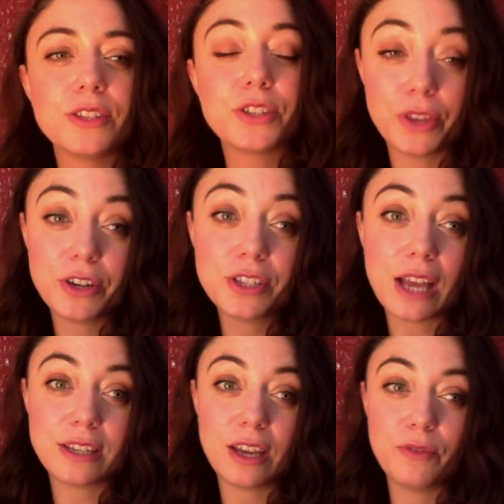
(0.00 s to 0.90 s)
So there's
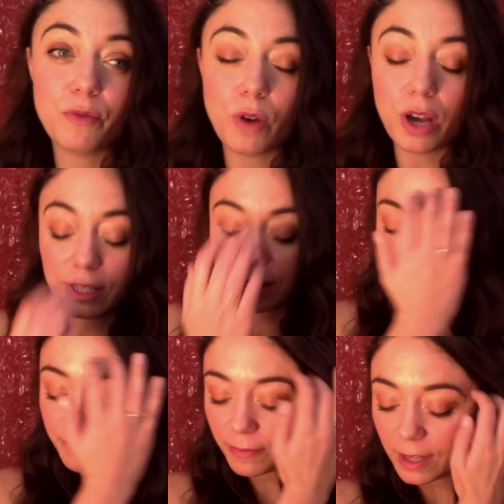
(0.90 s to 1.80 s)
that Ten of
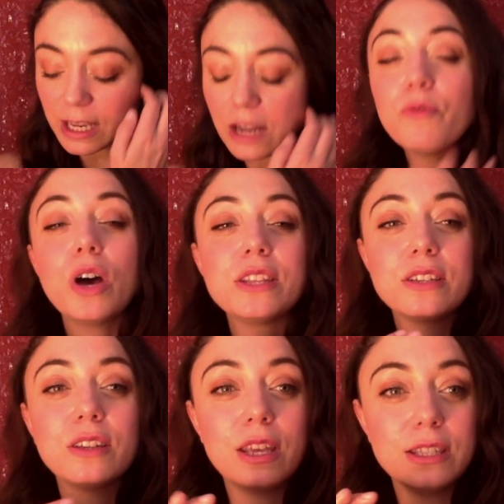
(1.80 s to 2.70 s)
Wands. Ten of Wands
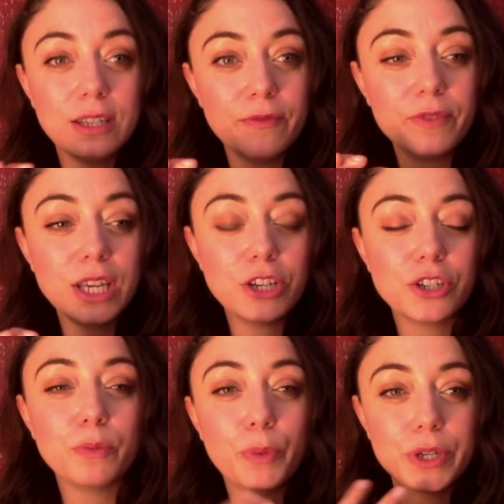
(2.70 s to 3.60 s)
is an
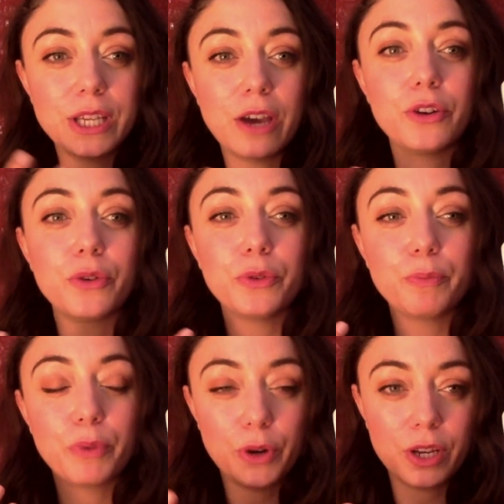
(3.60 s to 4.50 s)
invitation to put down an old
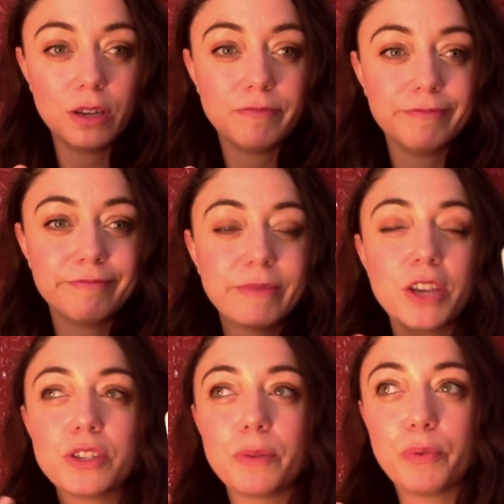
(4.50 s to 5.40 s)
burden,
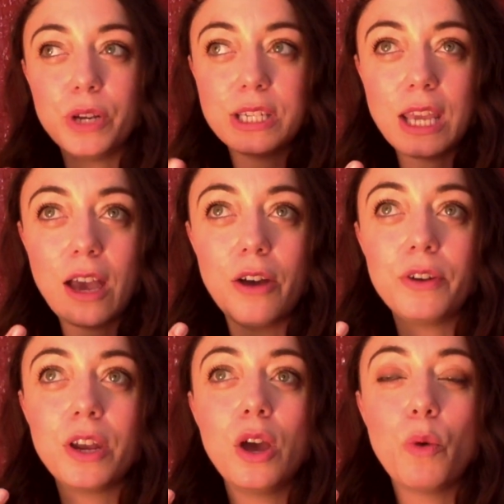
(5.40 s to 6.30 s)
to put
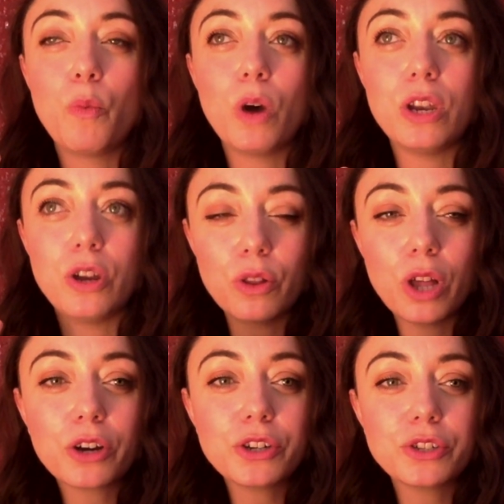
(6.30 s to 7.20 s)
down what no
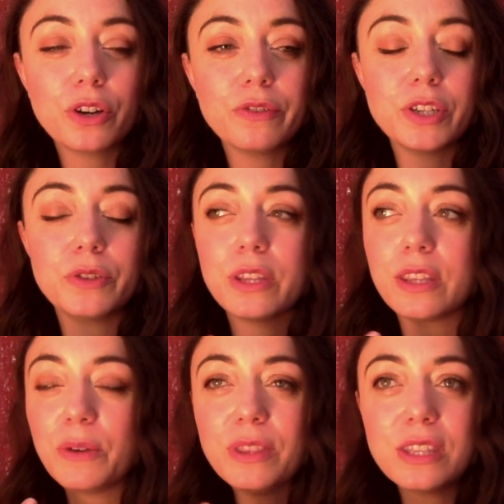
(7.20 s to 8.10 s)
longer serves you. The
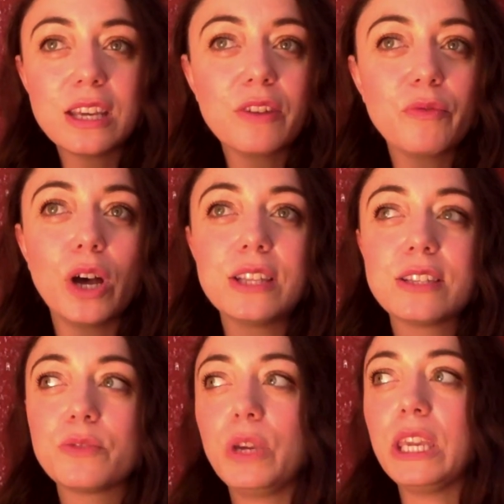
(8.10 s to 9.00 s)
thing with the Ten of
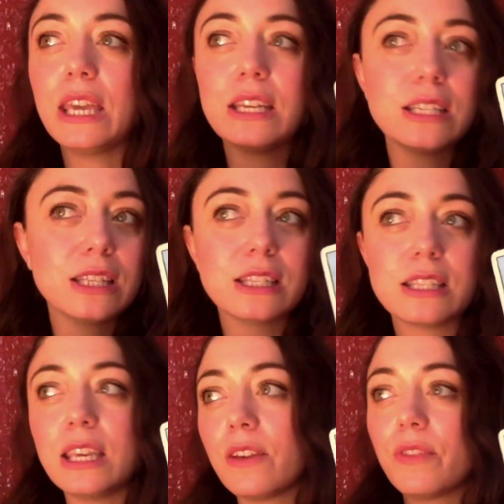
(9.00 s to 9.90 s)
Wands is we get into this
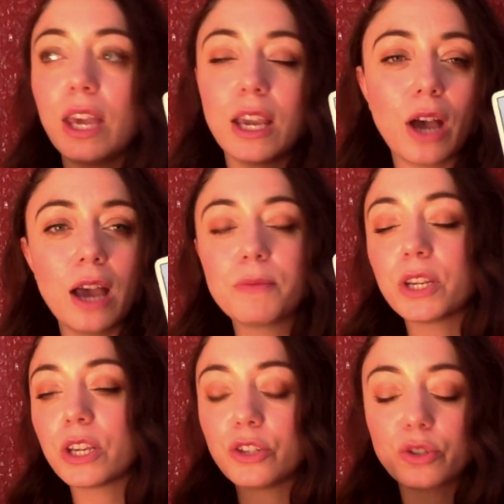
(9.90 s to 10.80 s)
thing of like, I'm
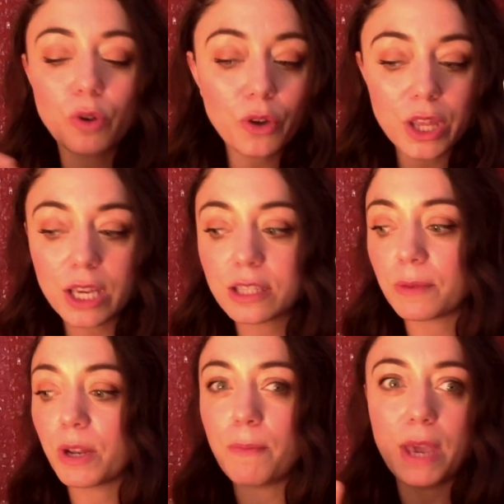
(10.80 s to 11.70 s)
going to control
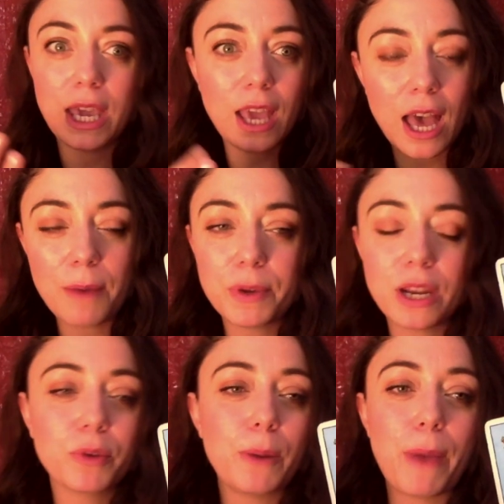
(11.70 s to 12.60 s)
this, I'm going to make it
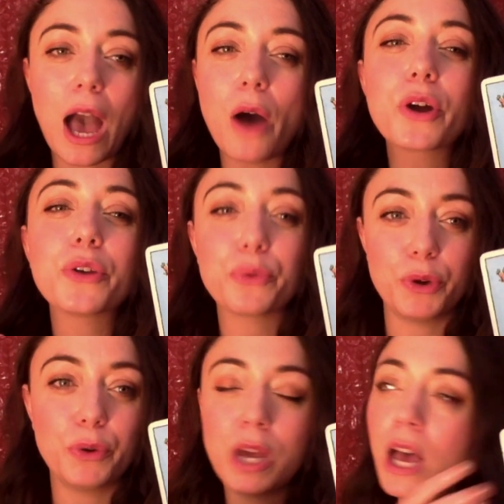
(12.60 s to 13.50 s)
happen, I'm going to power
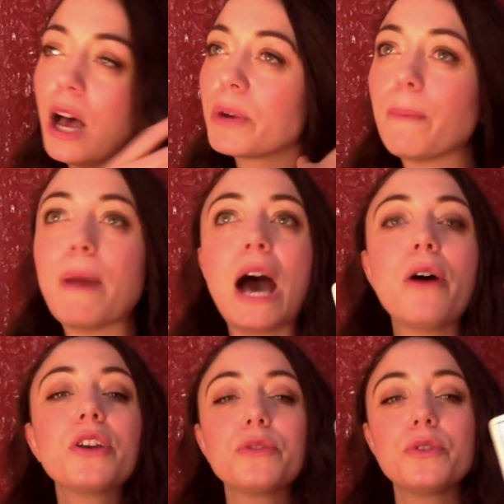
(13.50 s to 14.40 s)
through. I'm going to
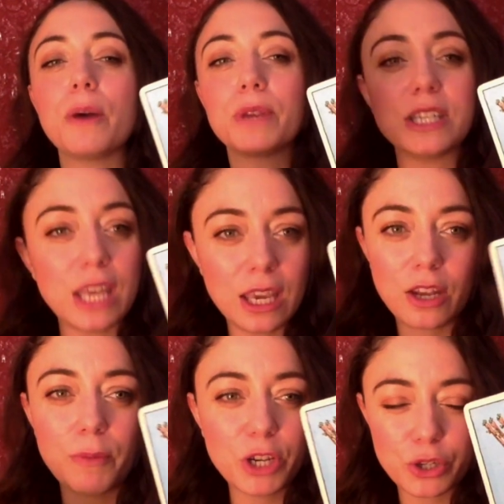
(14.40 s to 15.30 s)
power through, I'm going to
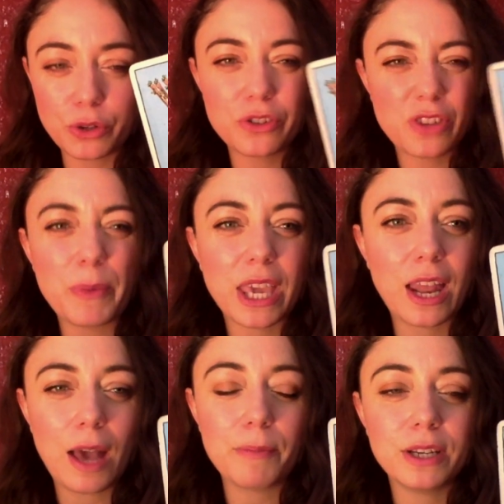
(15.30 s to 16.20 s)
take it on my shoulders, I'll make
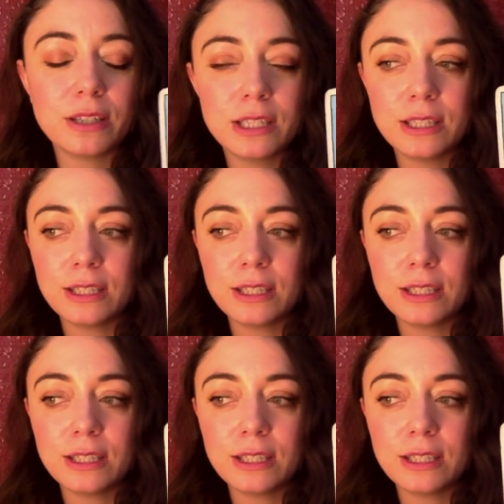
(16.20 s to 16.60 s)
it happen.